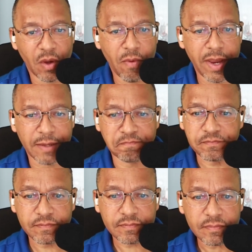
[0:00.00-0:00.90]
way
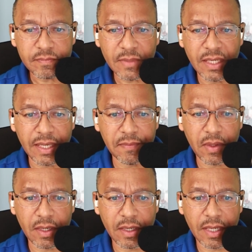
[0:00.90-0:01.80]

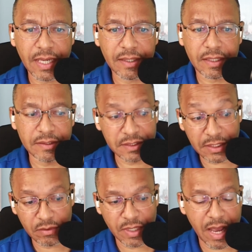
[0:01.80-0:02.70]
and continue.